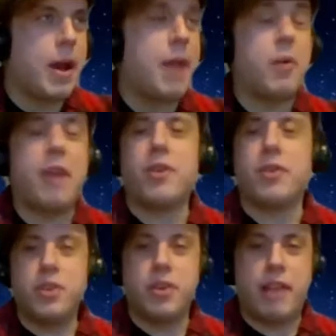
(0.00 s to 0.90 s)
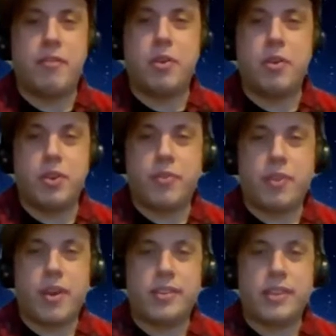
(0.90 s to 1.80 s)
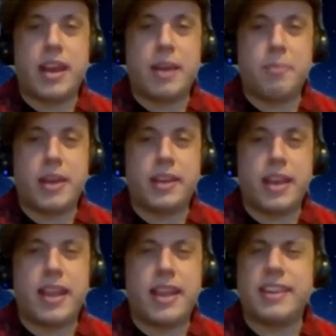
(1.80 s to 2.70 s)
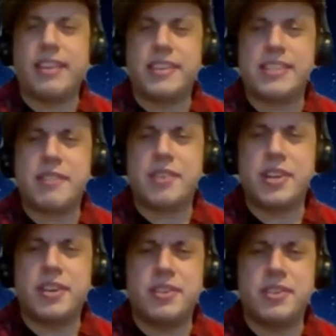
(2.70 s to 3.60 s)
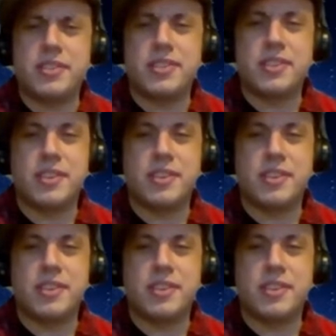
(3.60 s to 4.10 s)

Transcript: I've known you for a long time, like I think like 7 years.